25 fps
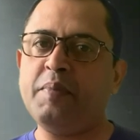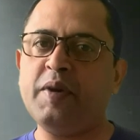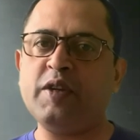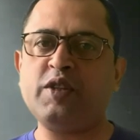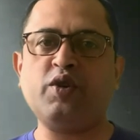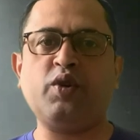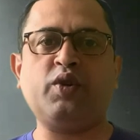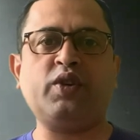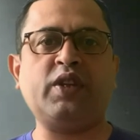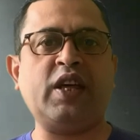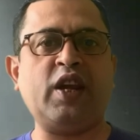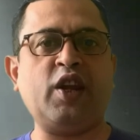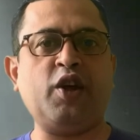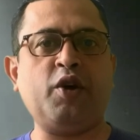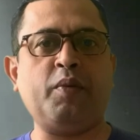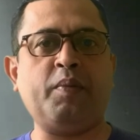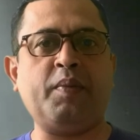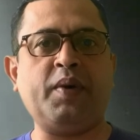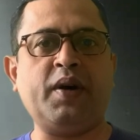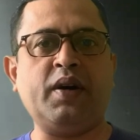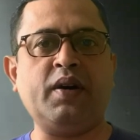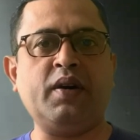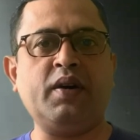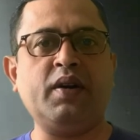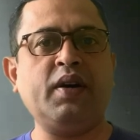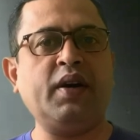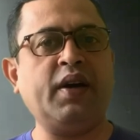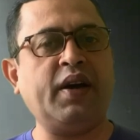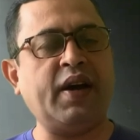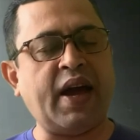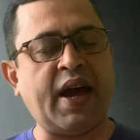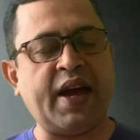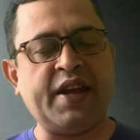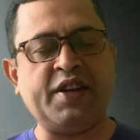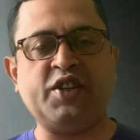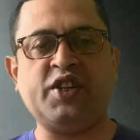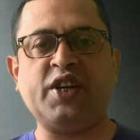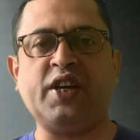mesothelioma
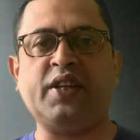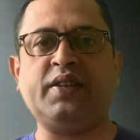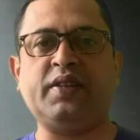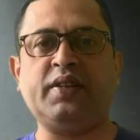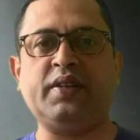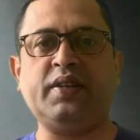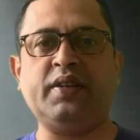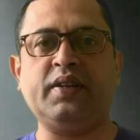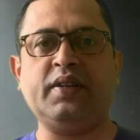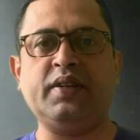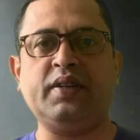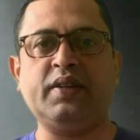and death.